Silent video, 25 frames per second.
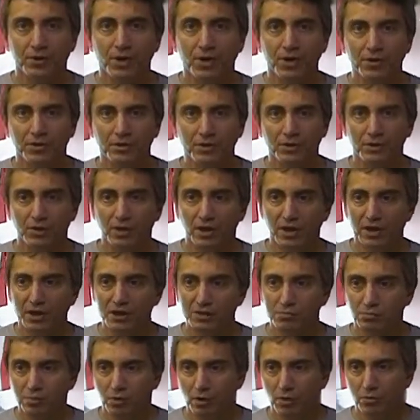got their
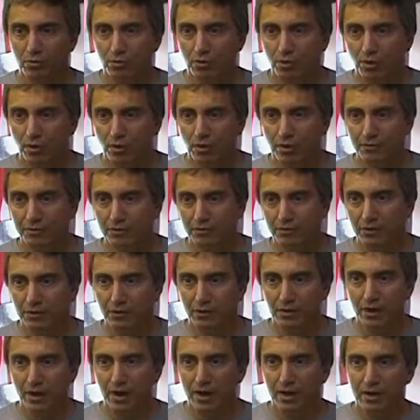legs blown off and
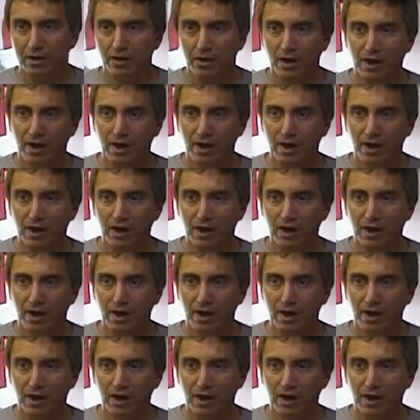their head